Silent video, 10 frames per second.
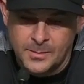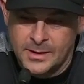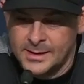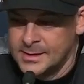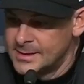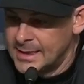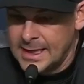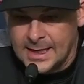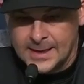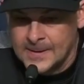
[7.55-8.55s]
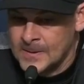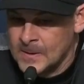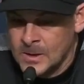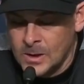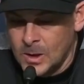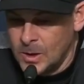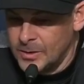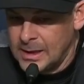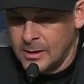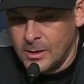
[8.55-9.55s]
And then today, all
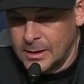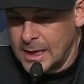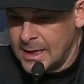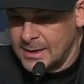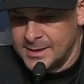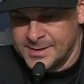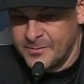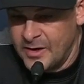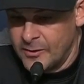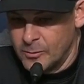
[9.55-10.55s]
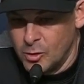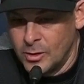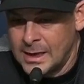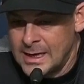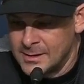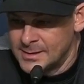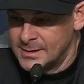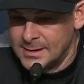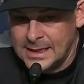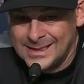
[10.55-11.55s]
day long, got into some favorable accounts
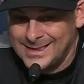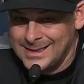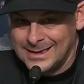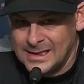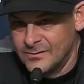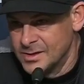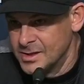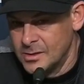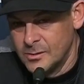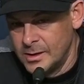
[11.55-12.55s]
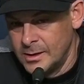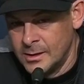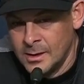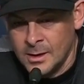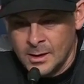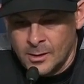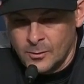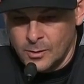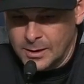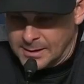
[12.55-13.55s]
and, and didn't leave the zone and really